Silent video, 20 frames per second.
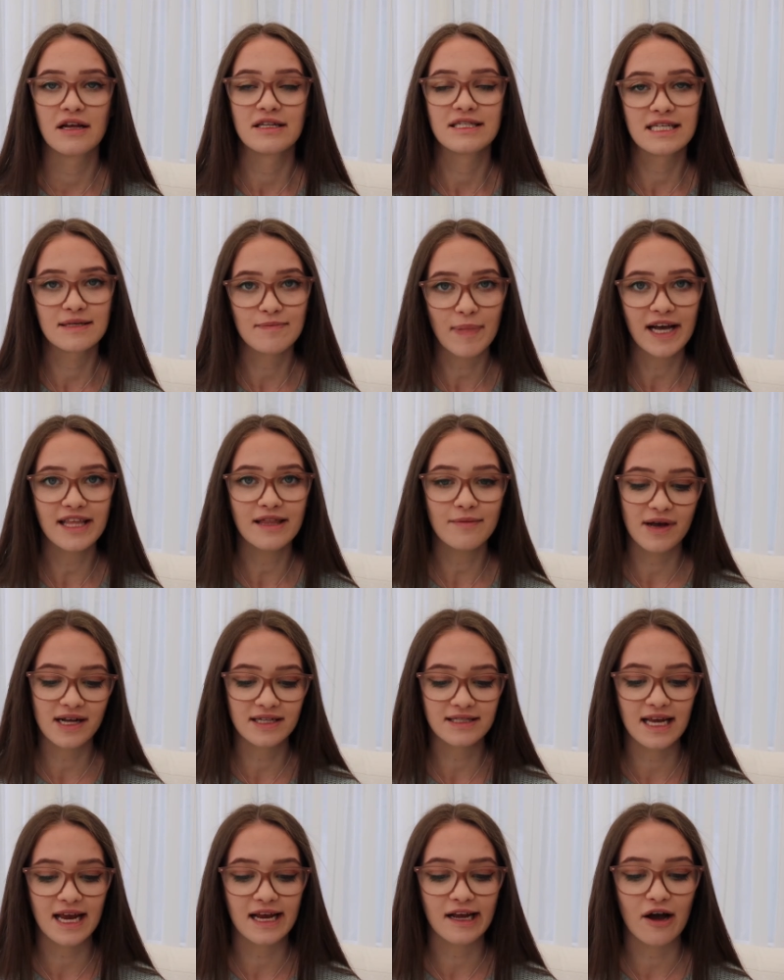Despite the
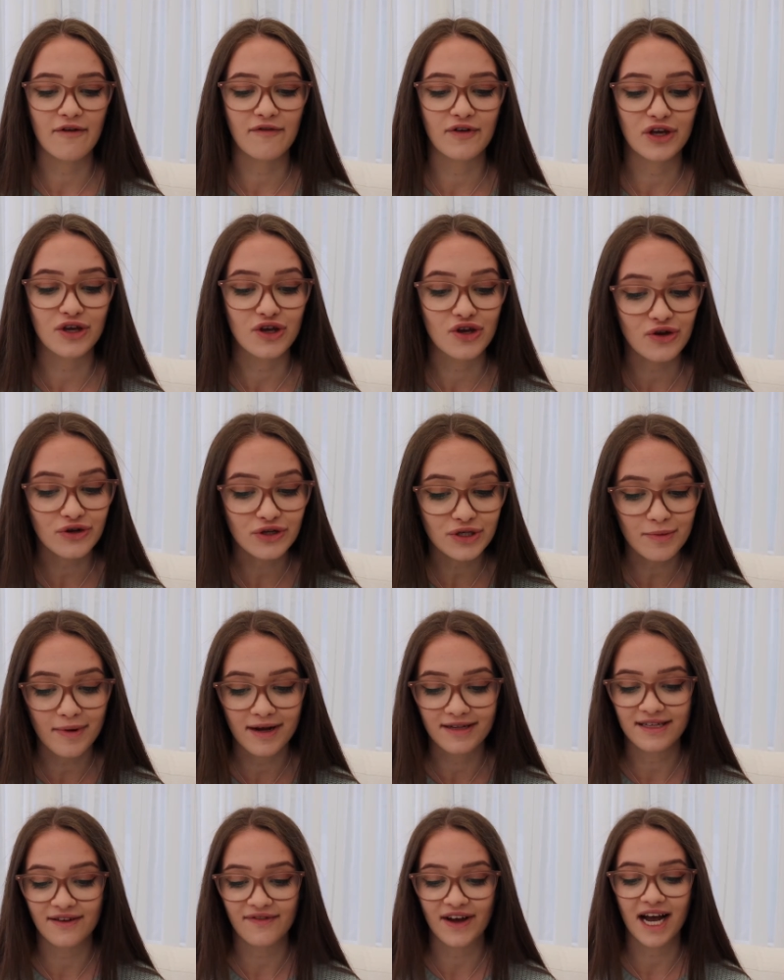melting of a huge
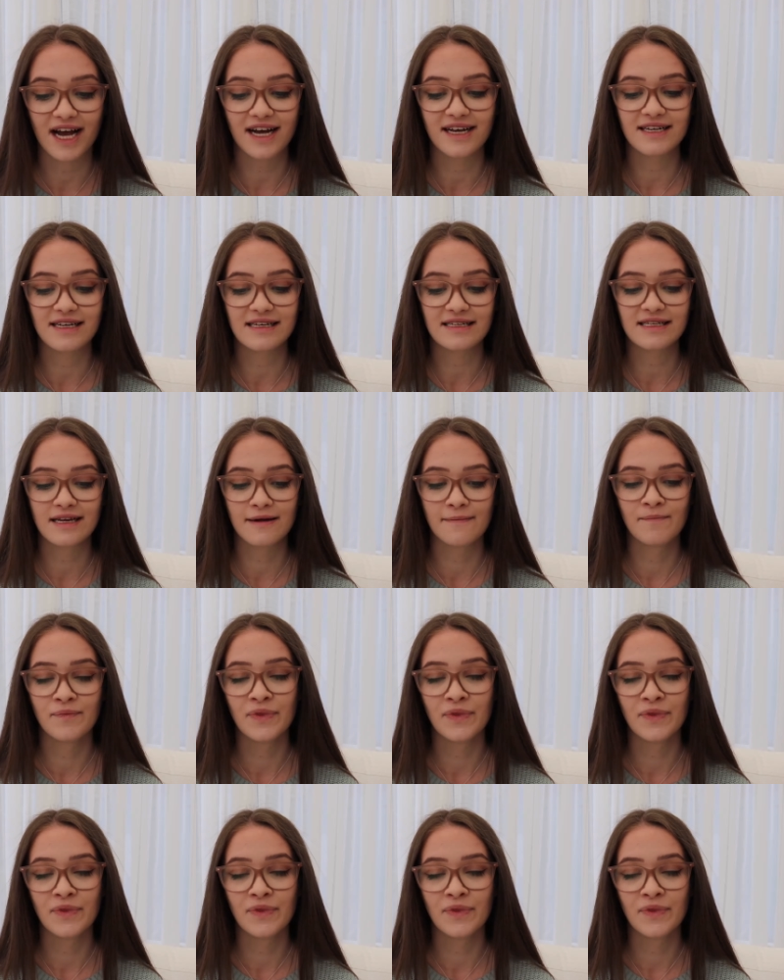amount of ice,